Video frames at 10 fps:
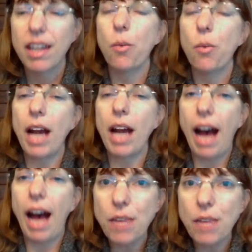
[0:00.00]
What
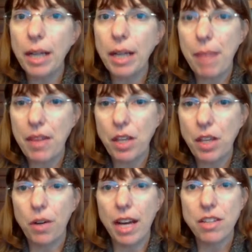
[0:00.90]
I recommend that
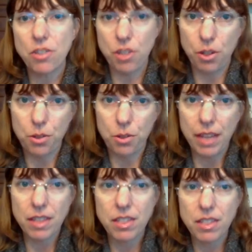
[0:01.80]
you guys do,
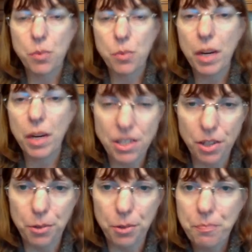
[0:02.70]
and this is what I
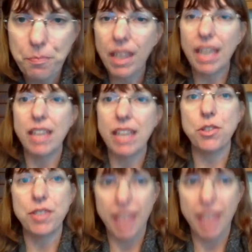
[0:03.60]
do, is
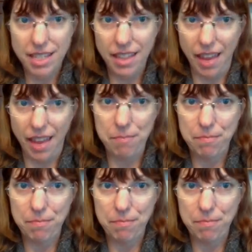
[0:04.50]
you say to them,